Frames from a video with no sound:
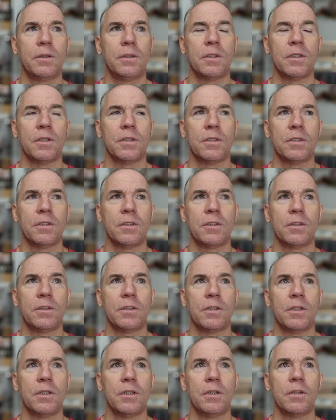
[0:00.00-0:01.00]
The
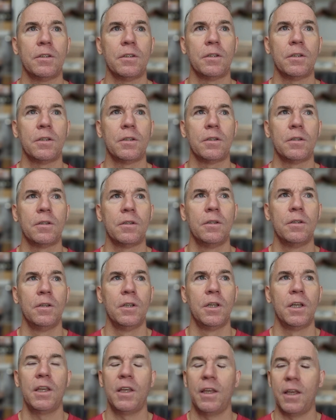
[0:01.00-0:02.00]
sealing,
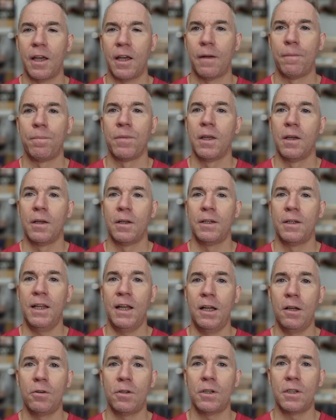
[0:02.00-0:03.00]
yeah.
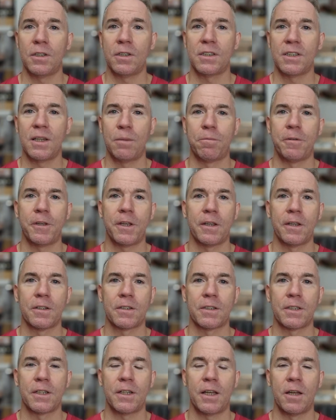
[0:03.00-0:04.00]
Now something
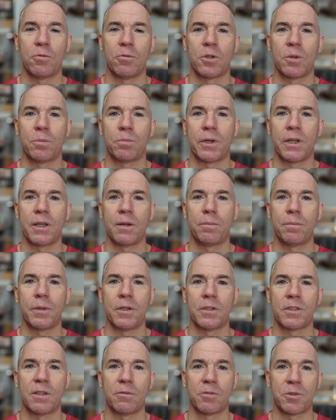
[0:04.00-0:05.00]
else that I want to bring up,
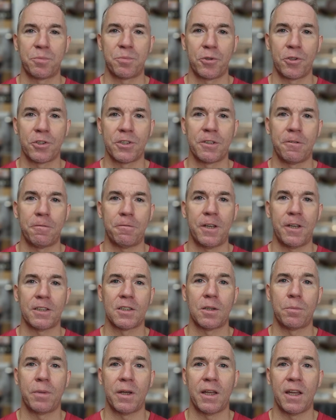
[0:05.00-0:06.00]
because I was personally
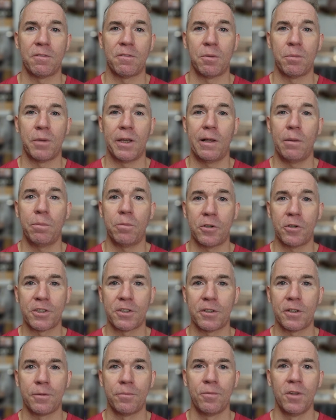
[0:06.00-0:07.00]
affected by heavy metal
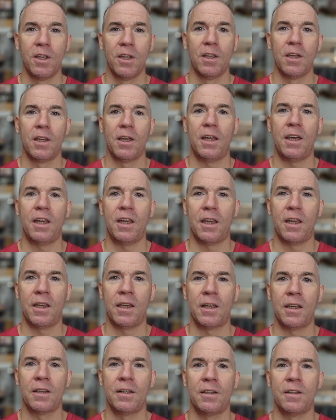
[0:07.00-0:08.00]
poisoning,
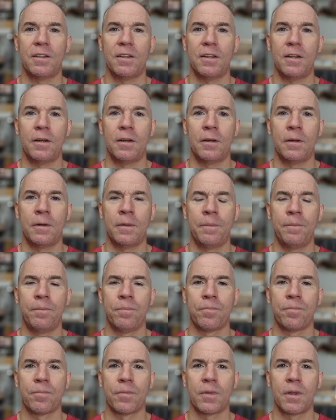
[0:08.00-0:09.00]
and a
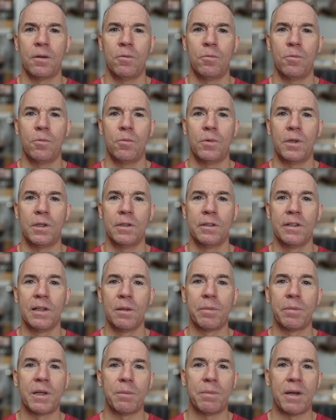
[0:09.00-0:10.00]

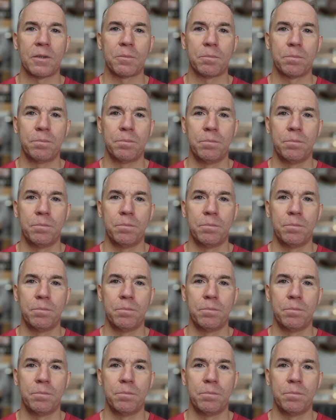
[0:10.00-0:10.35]
little bit about